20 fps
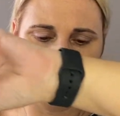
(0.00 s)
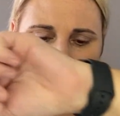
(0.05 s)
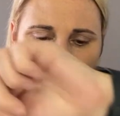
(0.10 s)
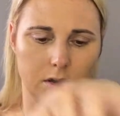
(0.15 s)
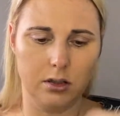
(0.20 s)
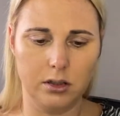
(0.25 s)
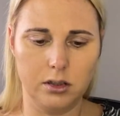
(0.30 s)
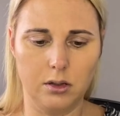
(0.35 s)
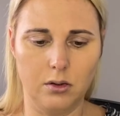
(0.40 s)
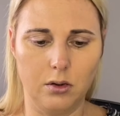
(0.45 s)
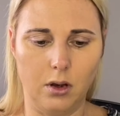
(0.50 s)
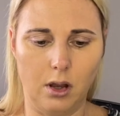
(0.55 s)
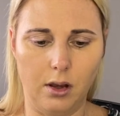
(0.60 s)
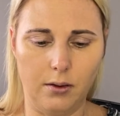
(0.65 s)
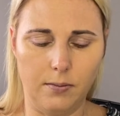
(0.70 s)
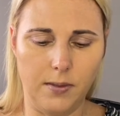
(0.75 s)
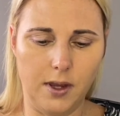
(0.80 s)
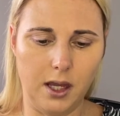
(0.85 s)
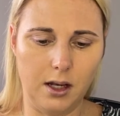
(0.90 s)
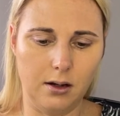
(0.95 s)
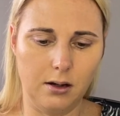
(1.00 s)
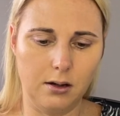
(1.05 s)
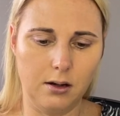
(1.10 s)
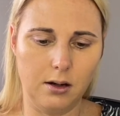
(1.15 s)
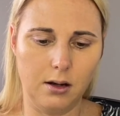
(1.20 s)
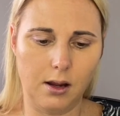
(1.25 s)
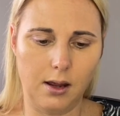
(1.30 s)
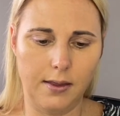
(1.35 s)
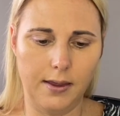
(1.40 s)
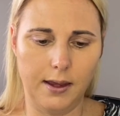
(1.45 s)
So I mean,
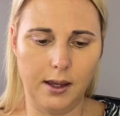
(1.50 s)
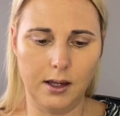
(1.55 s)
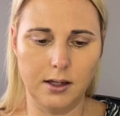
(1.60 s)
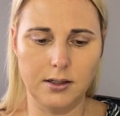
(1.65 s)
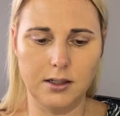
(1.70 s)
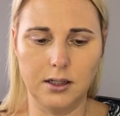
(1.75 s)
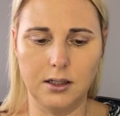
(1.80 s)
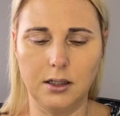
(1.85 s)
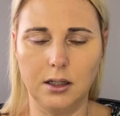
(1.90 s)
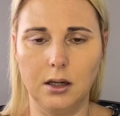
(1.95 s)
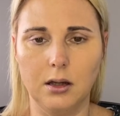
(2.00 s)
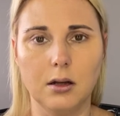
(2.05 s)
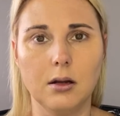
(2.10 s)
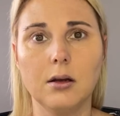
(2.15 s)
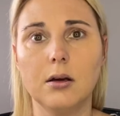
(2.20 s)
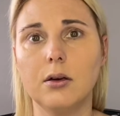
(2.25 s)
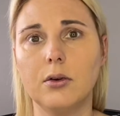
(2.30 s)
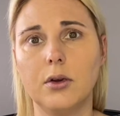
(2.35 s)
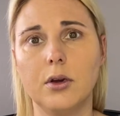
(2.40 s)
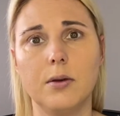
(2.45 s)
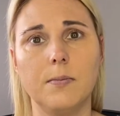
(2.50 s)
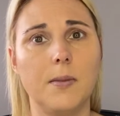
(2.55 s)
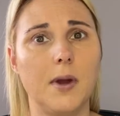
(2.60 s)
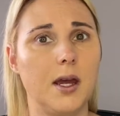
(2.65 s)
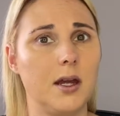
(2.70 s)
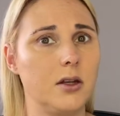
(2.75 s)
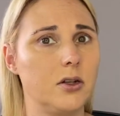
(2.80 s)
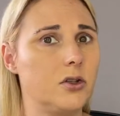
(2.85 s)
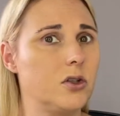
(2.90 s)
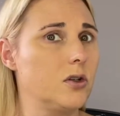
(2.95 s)
I think I did get a good
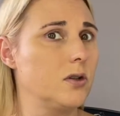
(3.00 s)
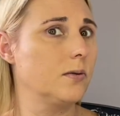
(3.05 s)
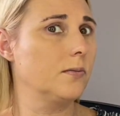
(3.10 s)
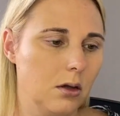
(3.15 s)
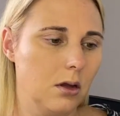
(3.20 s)
match.